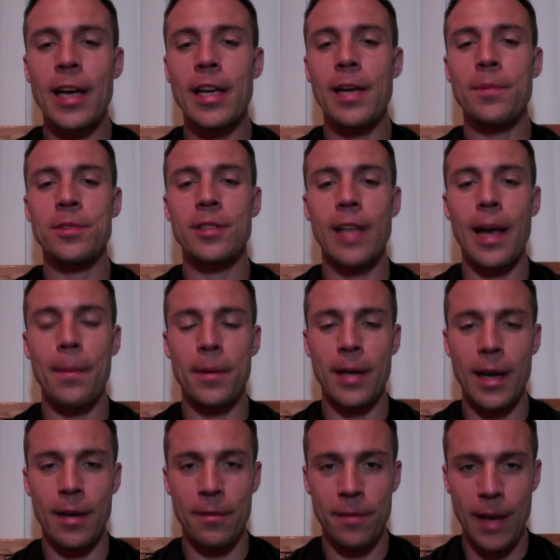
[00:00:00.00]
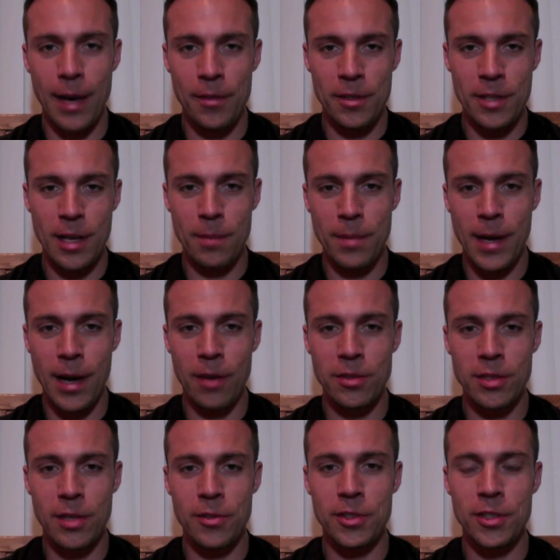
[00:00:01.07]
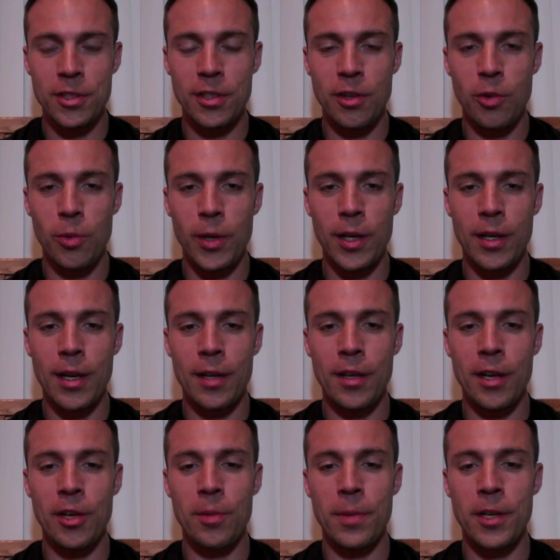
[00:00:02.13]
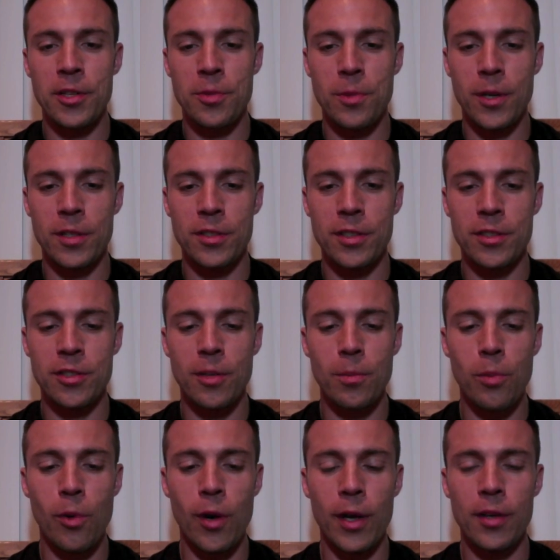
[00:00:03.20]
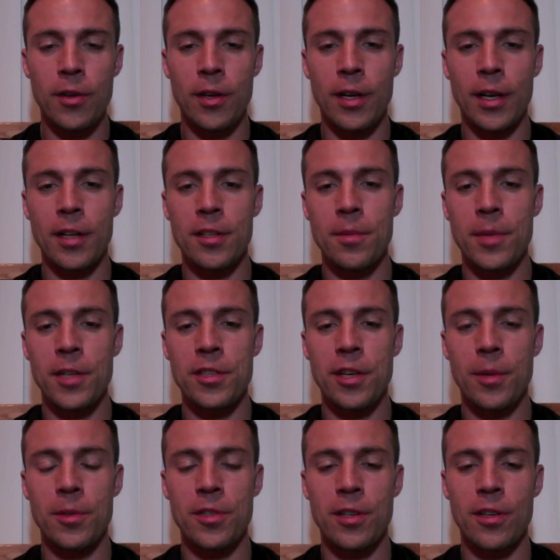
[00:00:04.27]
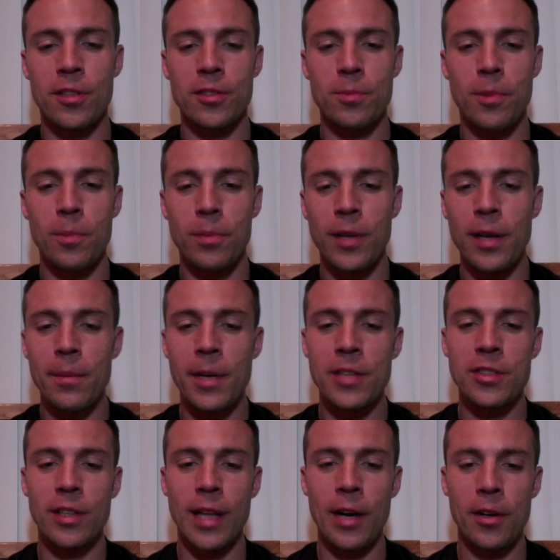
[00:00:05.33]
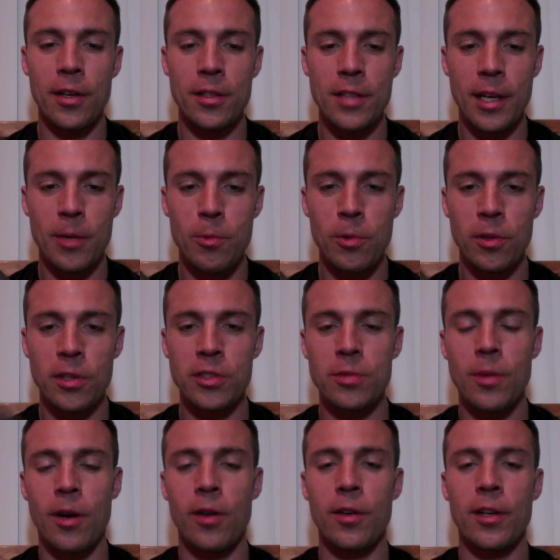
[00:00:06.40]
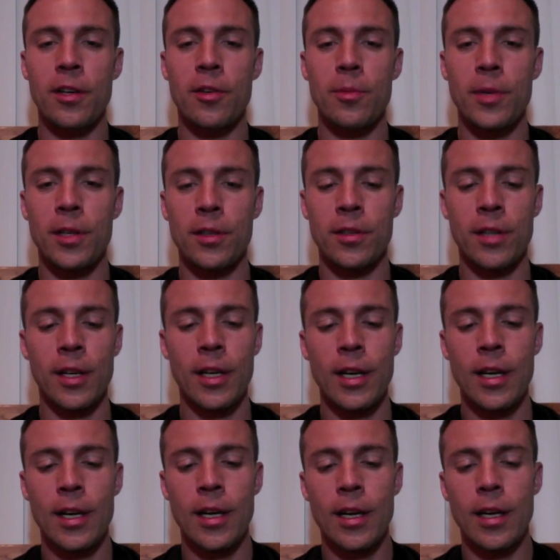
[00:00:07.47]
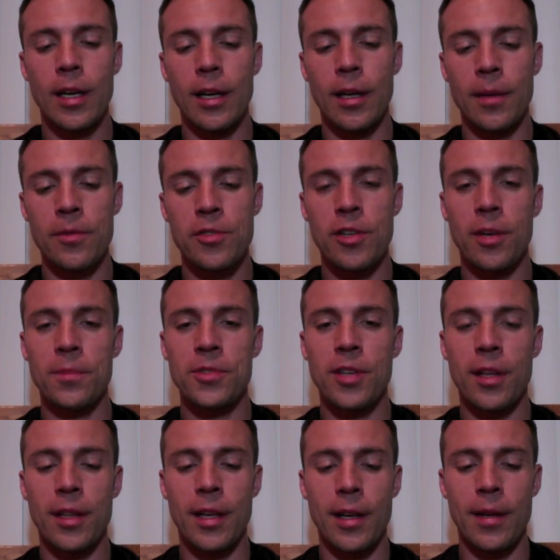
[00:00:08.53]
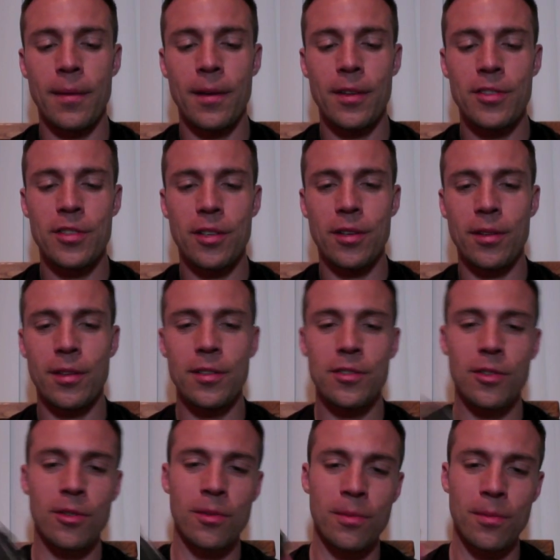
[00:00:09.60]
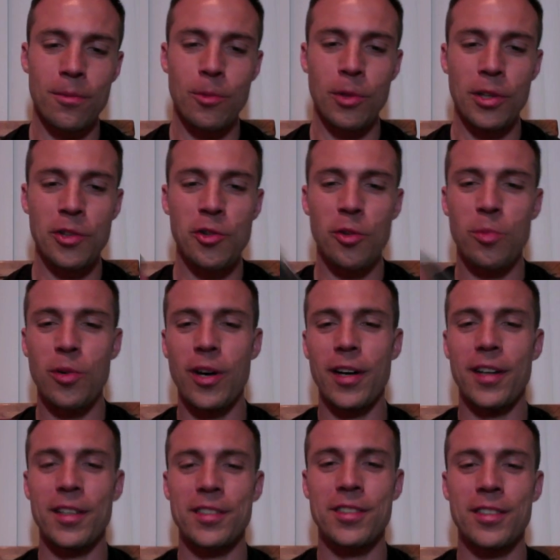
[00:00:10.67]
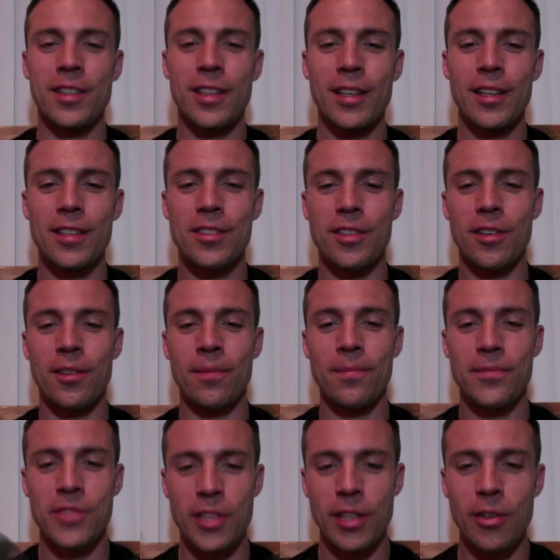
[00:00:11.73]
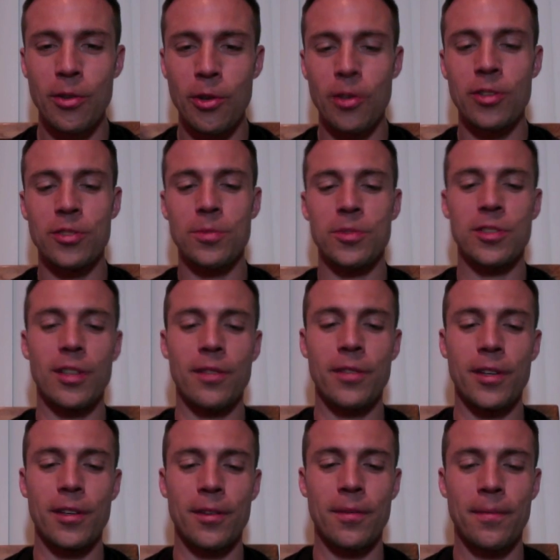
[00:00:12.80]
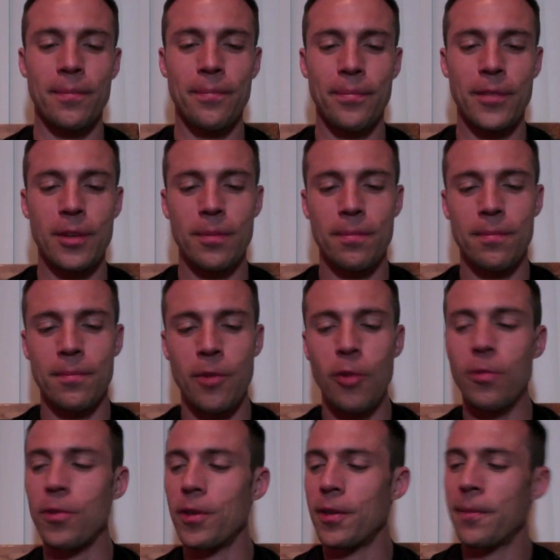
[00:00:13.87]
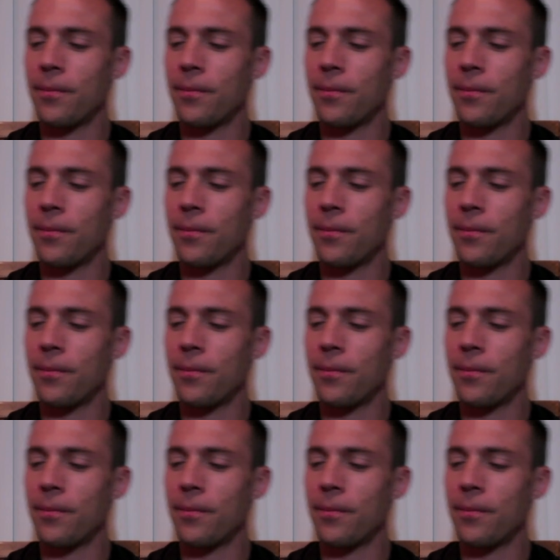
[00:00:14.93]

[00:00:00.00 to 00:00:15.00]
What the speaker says: keep slapping on 5 and 10 pounds every single week on your bench press. At some point, you're going to get diminishing returns. But PlateMates allow you to take really small incremental jumps on that. So these are really cool products. So see, you're learning some stuff here, hopefully.